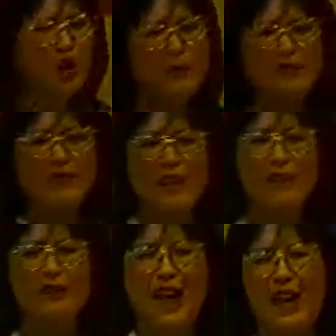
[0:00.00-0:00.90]
cream is the
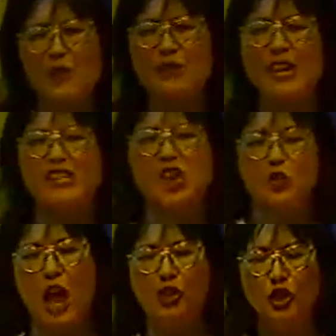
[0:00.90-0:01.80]
secret to how you stay so
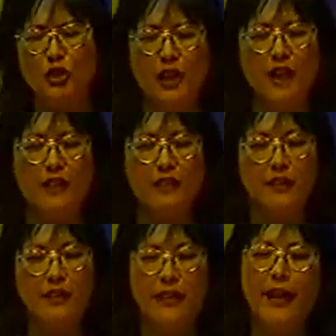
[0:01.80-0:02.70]
young looking?
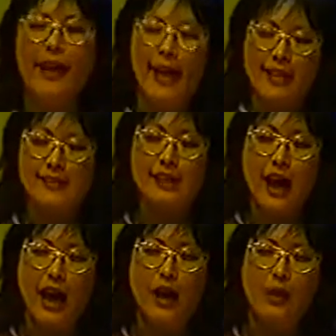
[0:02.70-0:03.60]

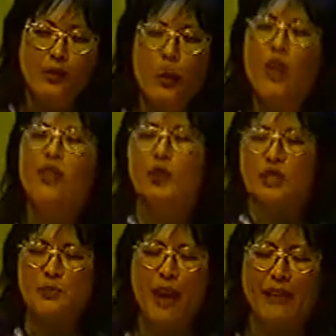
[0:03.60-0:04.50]
Esther, what do you
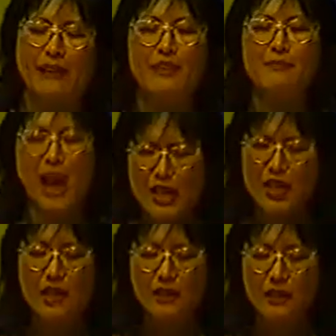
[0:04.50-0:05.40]
expect? Magic?